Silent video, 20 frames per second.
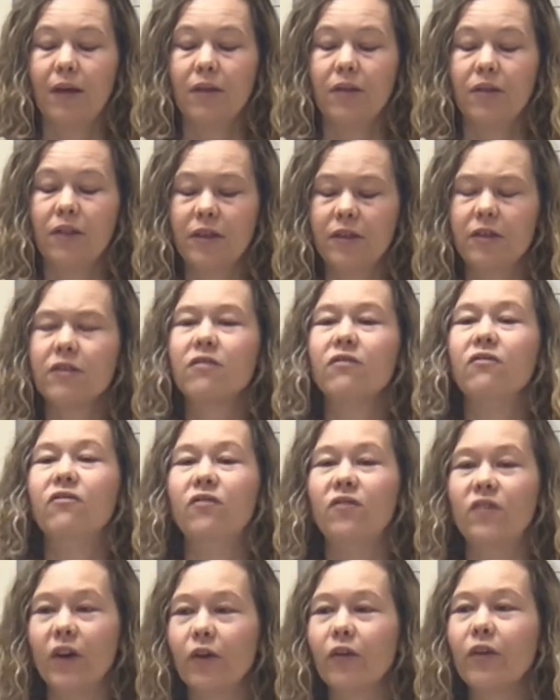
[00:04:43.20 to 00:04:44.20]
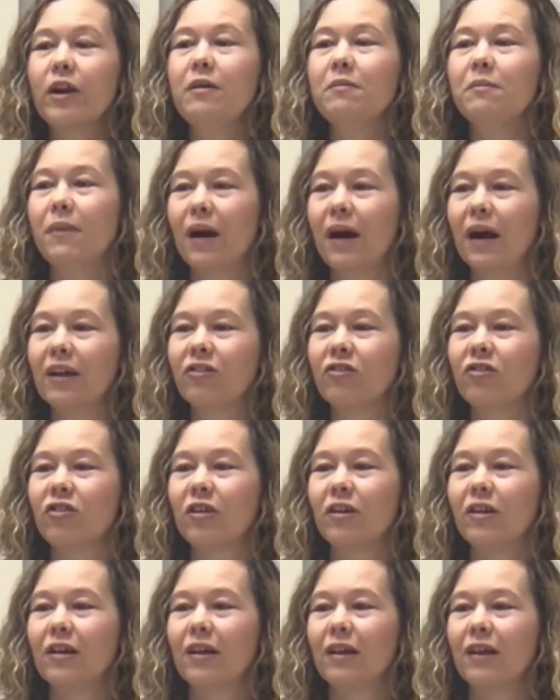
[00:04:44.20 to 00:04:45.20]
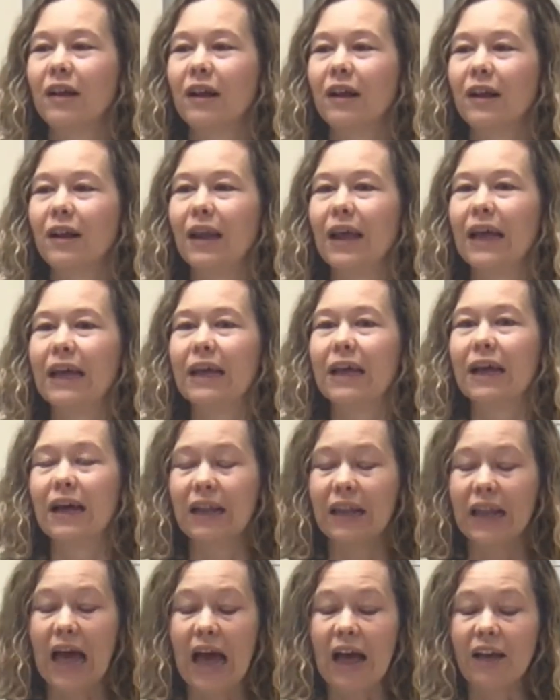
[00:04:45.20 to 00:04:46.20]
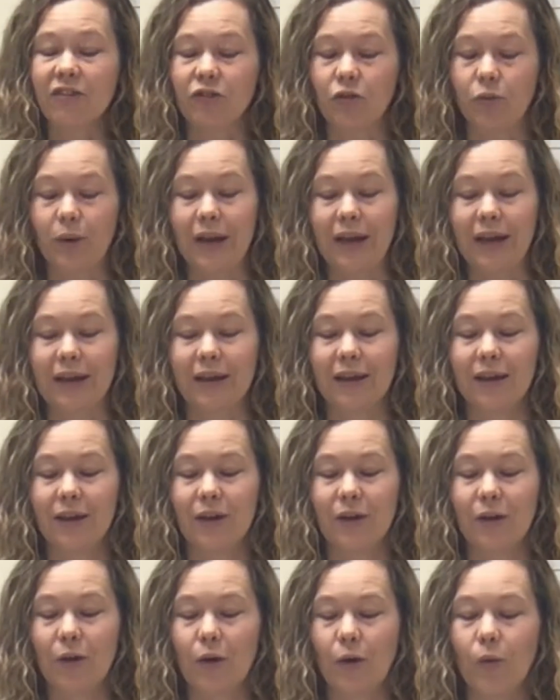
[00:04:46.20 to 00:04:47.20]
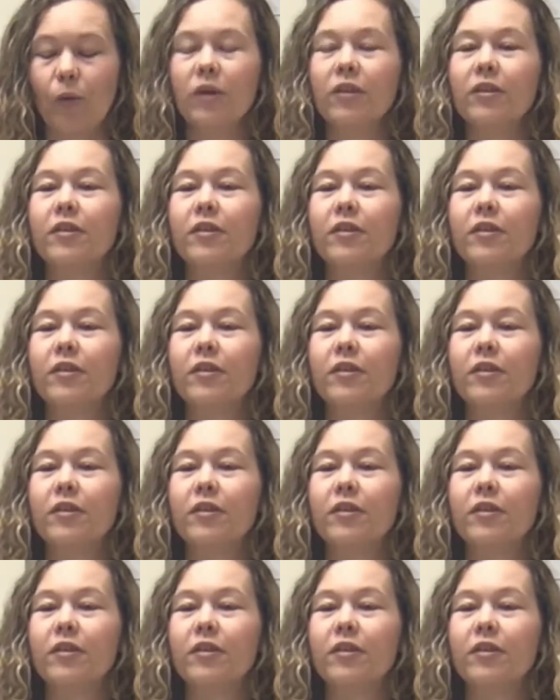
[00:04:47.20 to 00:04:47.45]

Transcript: This is very much like uh, last week when